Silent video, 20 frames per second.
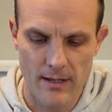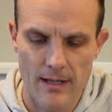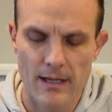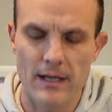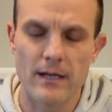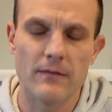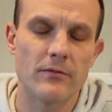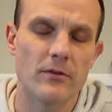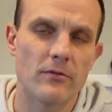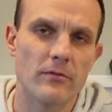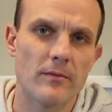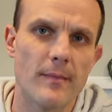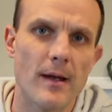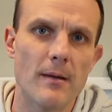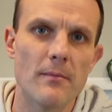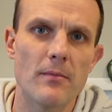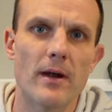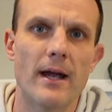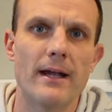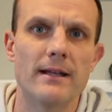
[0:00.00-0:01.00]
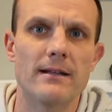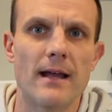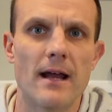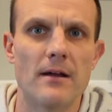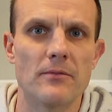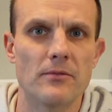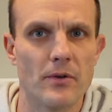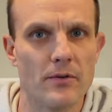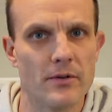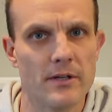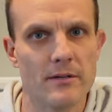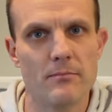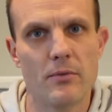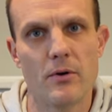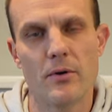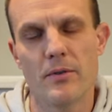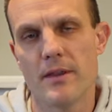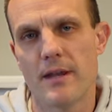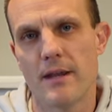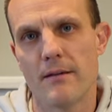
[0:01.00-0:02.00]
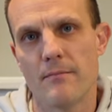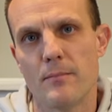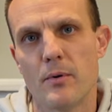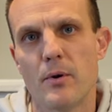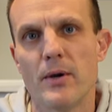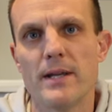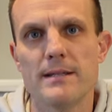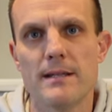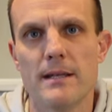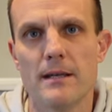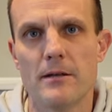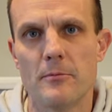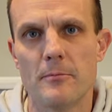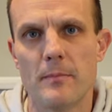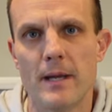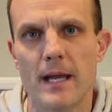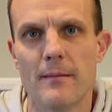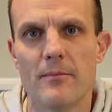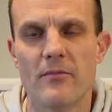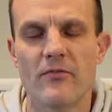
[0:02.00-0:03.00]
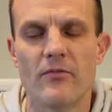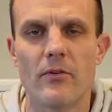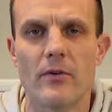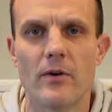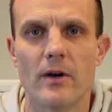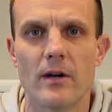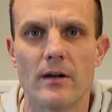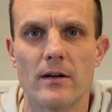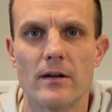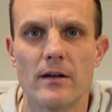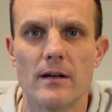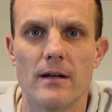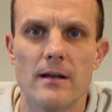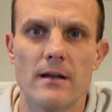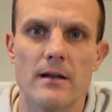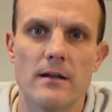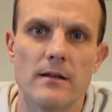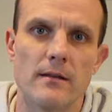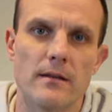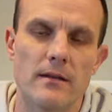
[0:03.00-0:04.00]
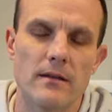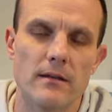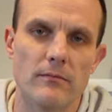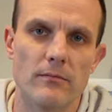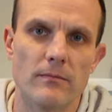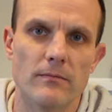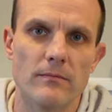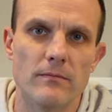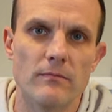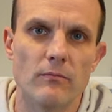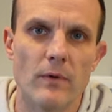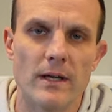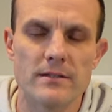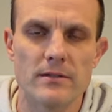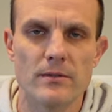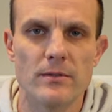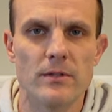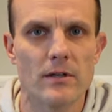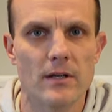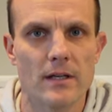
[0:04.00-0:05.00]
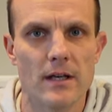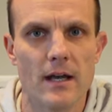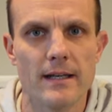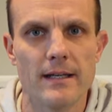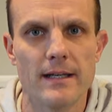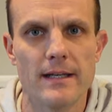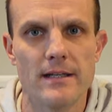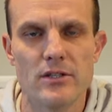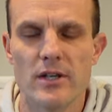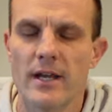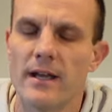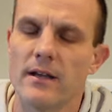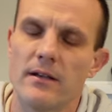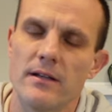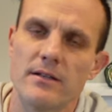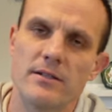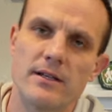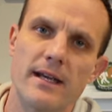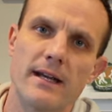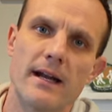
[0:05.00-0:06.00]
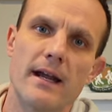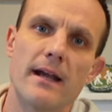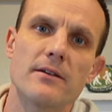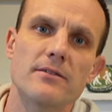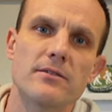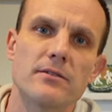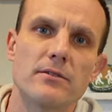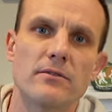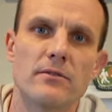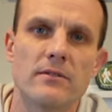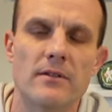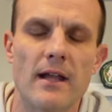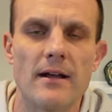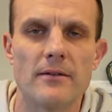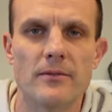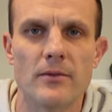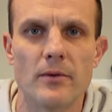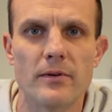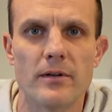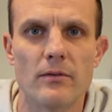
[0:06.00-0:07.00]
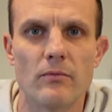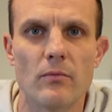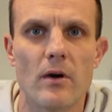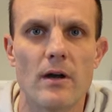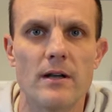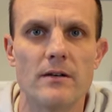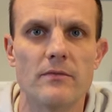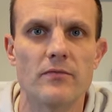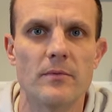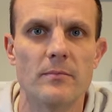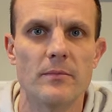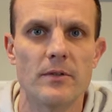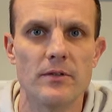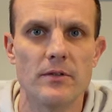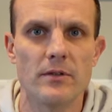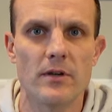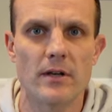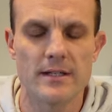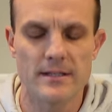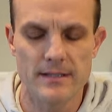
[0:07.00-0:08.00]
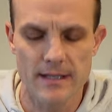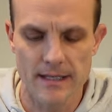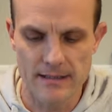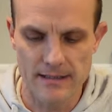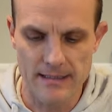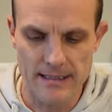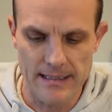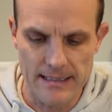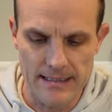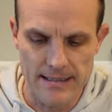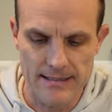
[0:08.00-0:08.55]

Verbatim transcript: And if you remember, I downloaded both a Boyce Hill map for the Western New York Hiking Challenge, and I also downloaded one from the New York State D E